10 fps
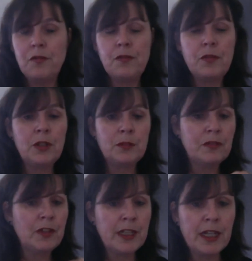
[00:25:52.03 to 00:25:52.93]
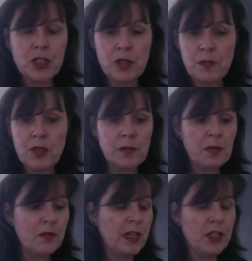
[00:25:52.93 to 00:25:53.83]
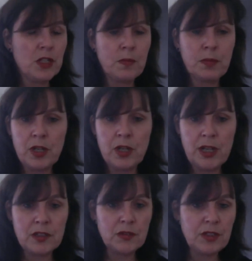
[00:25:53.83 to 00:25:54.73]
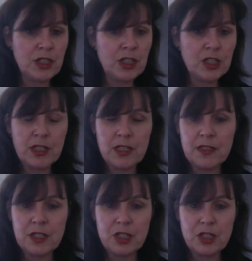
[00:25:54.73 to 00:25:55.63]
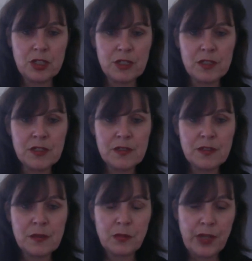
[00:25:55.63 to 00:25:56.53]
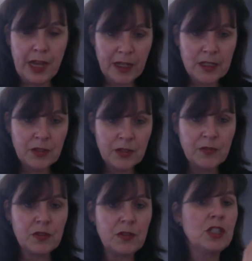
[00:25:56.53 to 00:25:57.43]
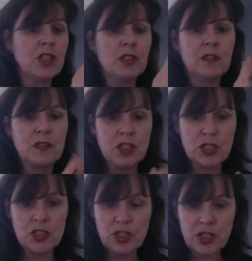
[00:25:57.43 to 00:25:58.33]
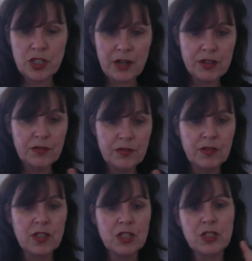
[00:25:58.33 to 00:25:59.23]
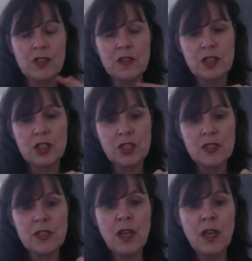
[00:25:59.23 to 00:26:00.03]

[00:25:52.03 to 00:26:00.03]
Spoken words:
possible financial products, strategic decisions, reactive strategic decisions, generative strategic decisions,